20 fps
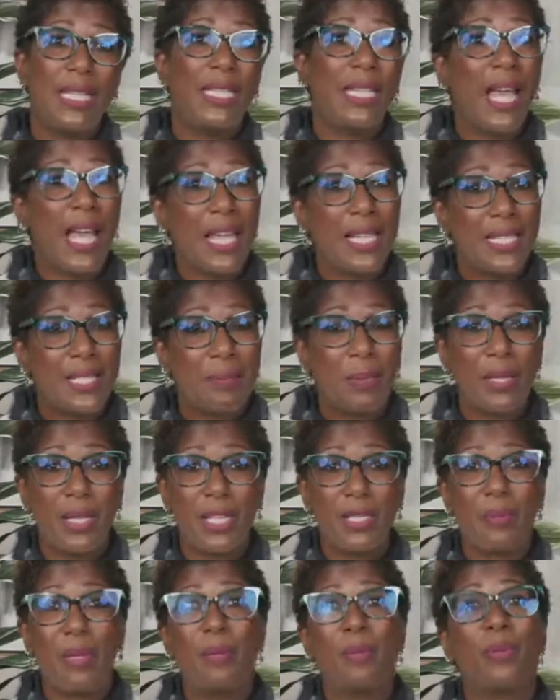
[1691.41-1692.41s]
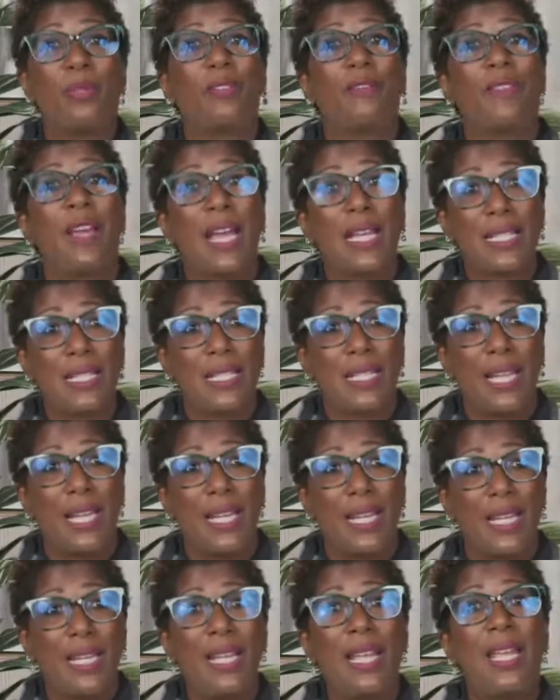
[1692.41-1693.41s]
less because people are
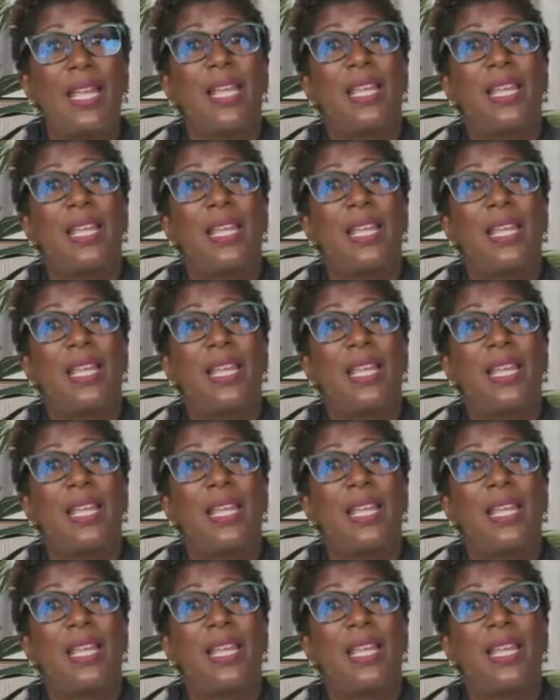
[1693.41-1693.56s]
vaccinated,